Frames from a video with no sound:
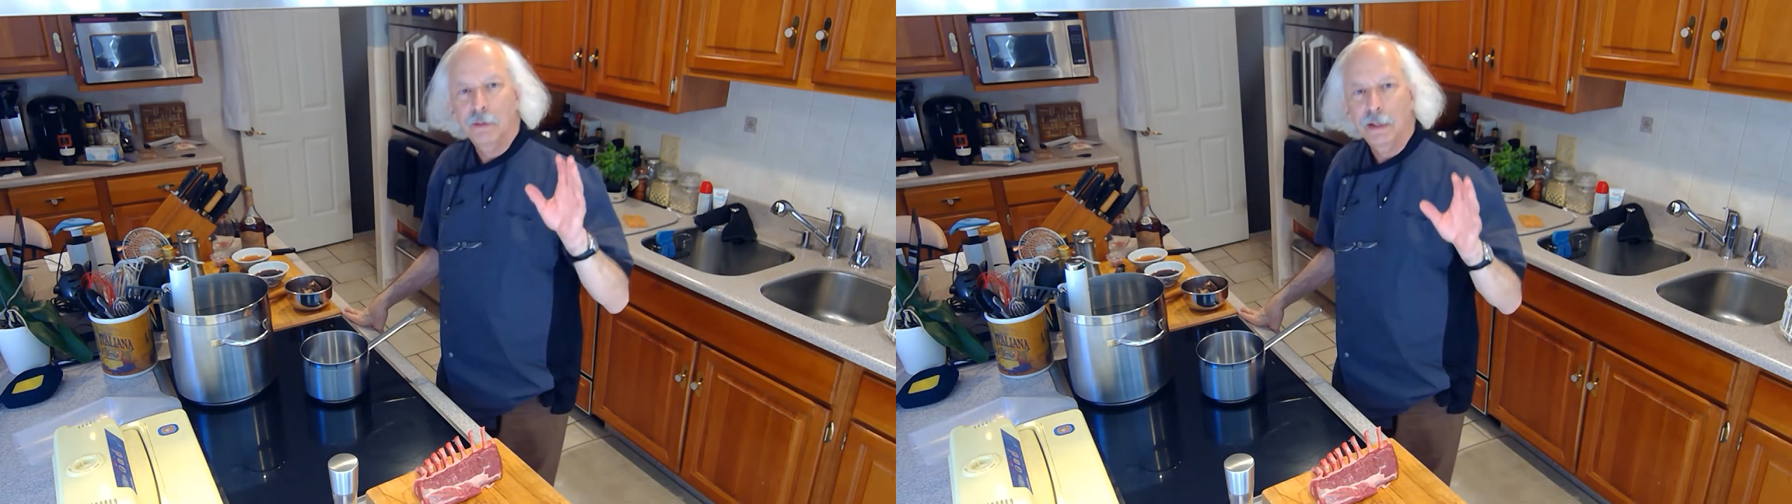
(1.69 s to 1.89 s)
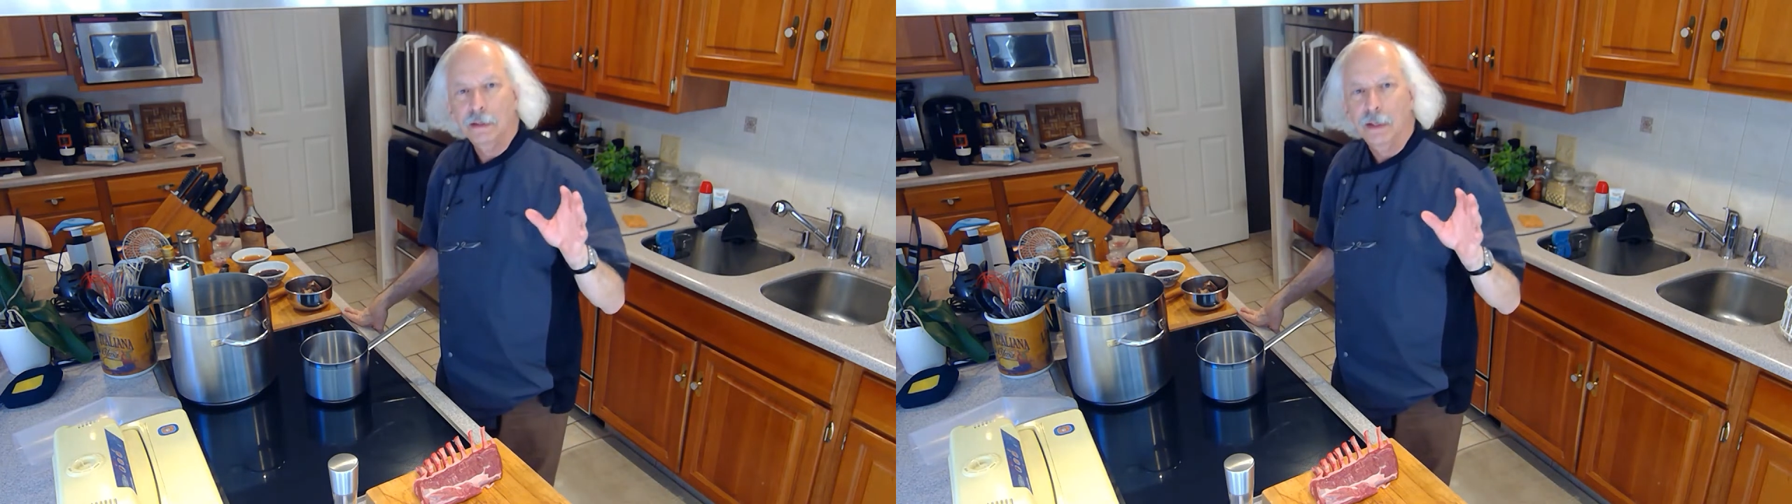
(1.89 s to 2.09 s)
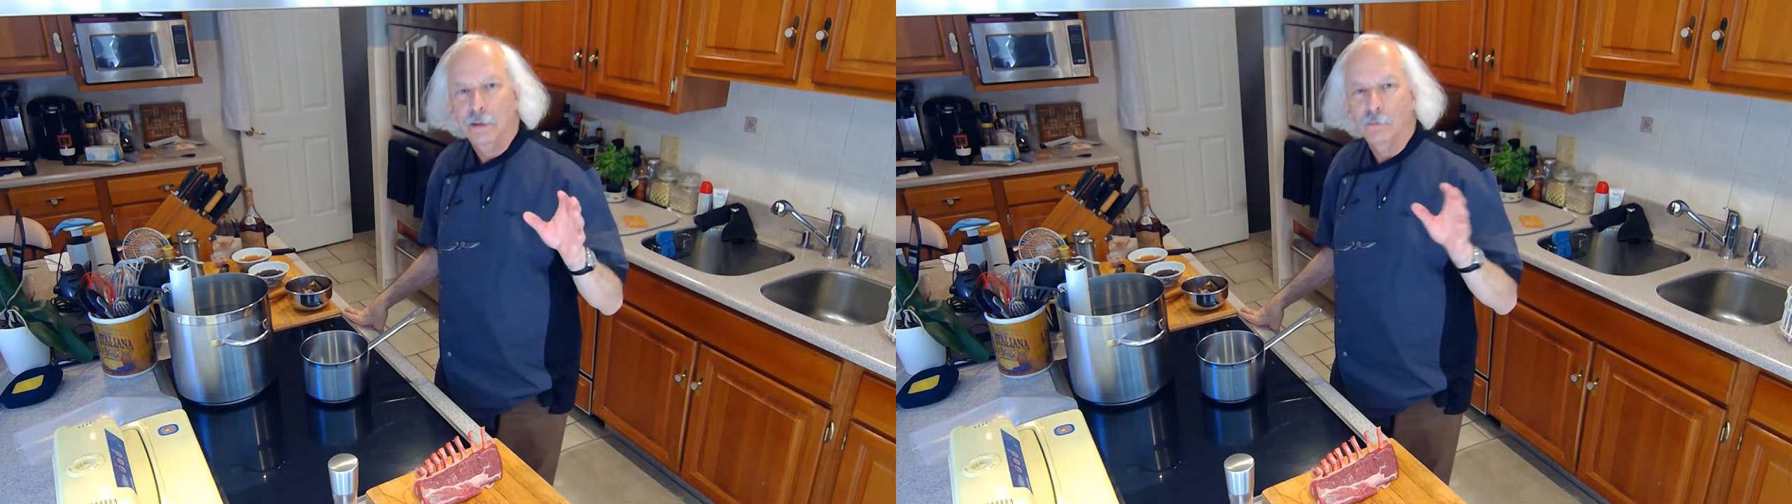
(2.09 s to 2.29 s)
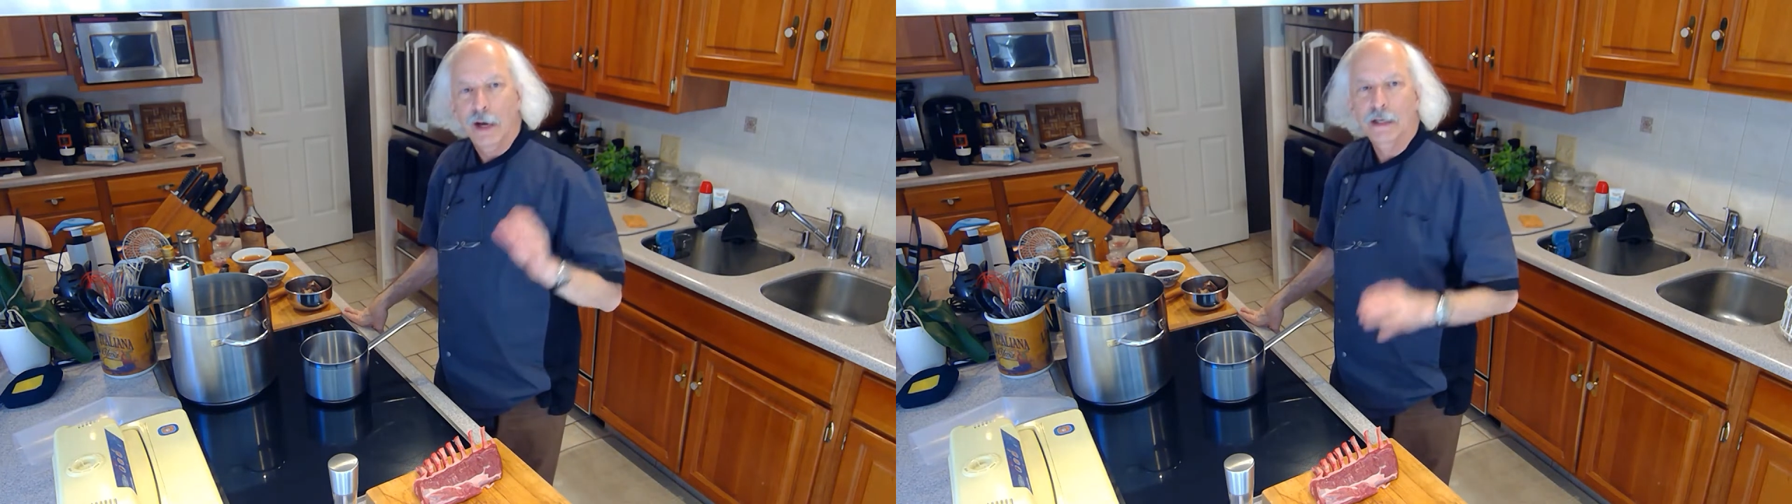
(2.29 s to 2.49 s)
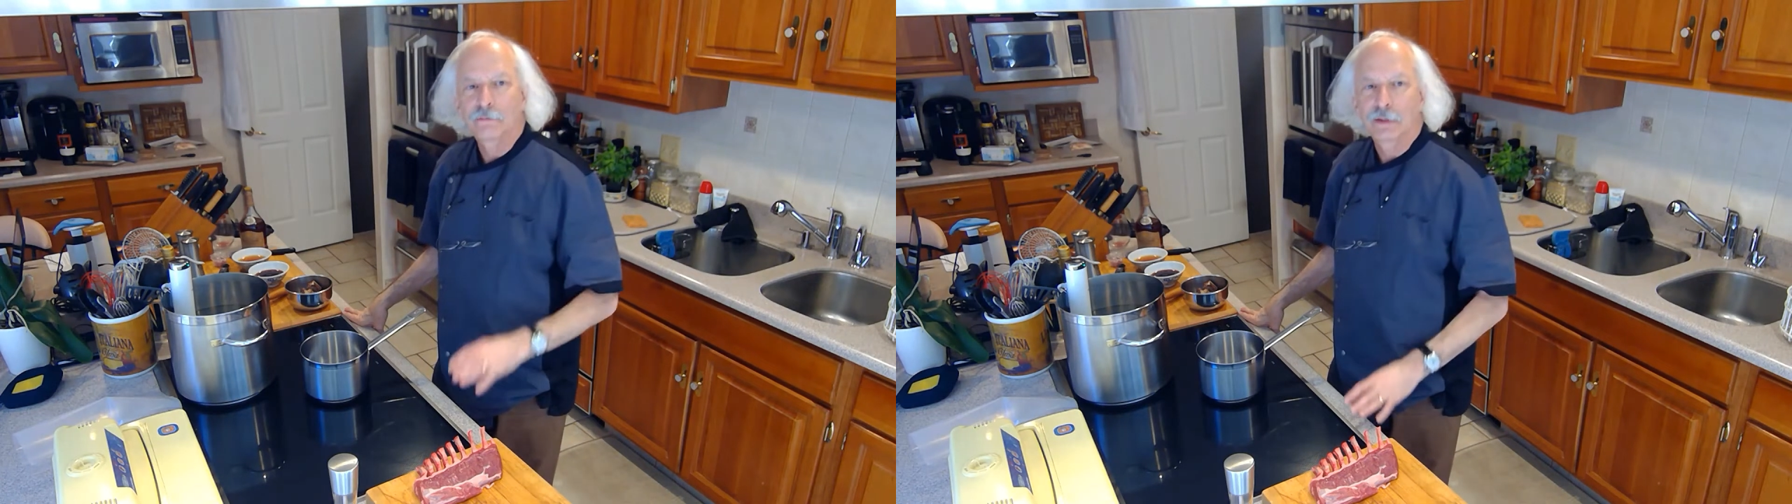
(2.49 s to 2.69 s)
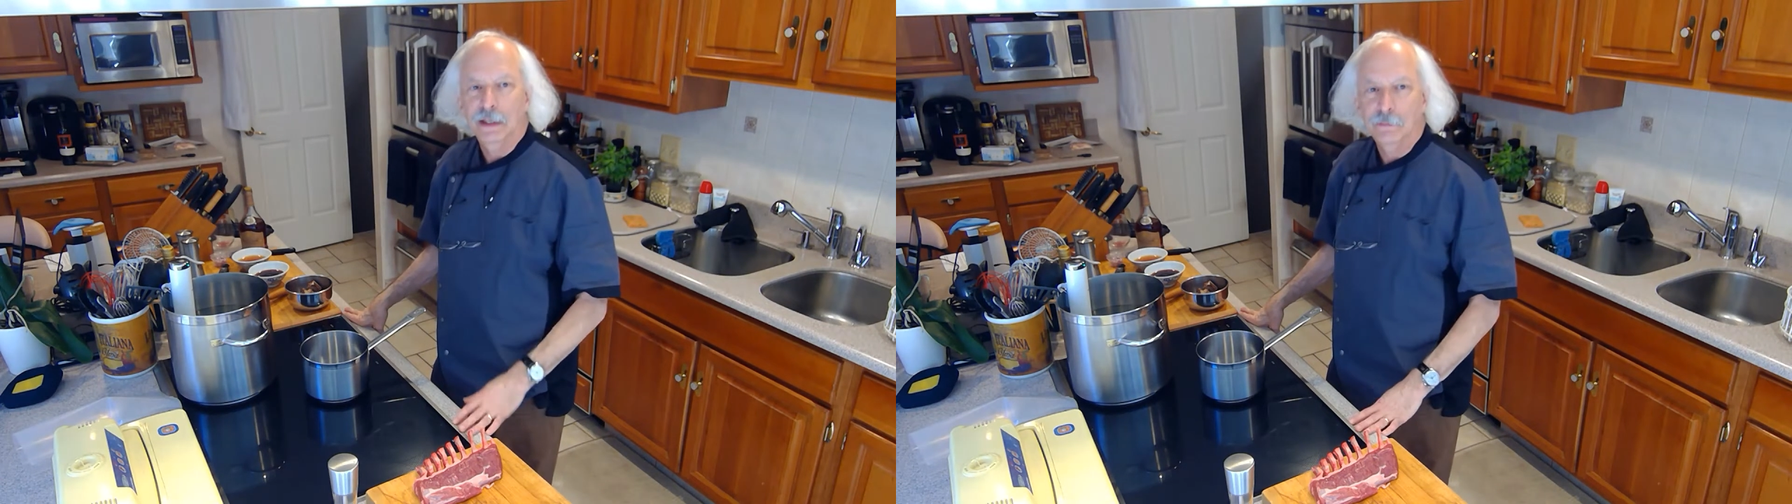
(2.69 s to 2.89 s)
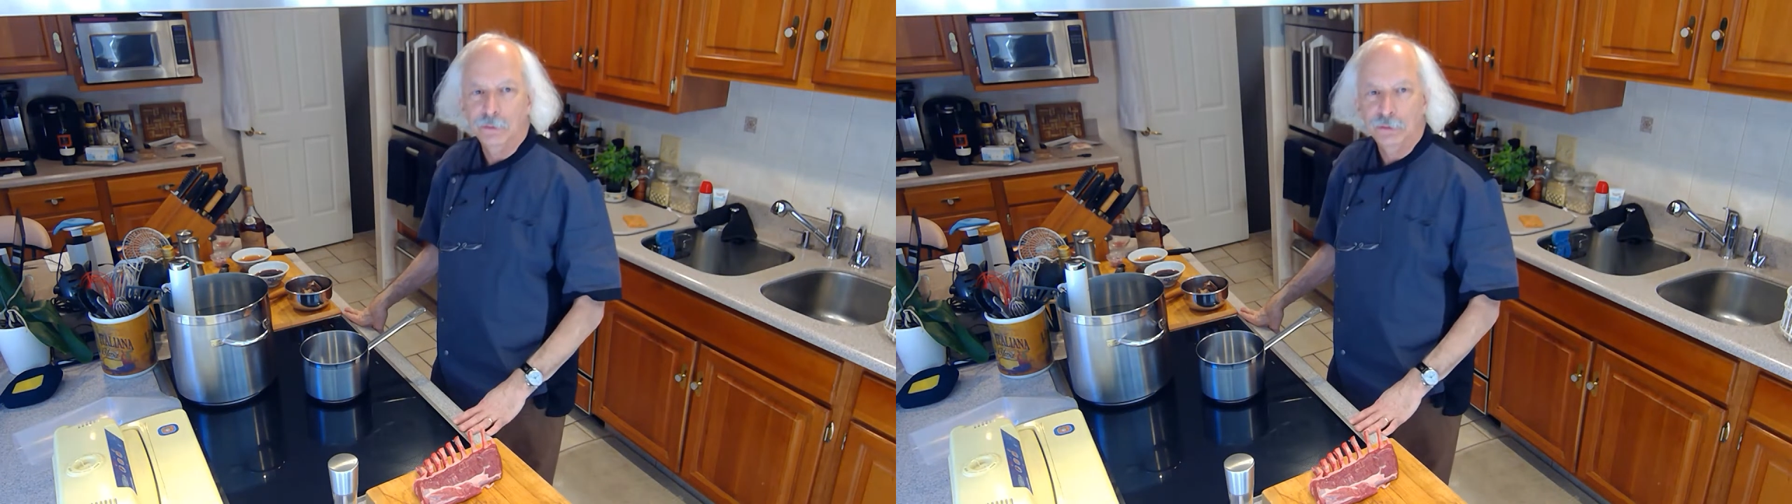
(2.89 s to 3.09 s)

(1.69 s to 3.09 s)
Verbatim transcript: make a rack of lamb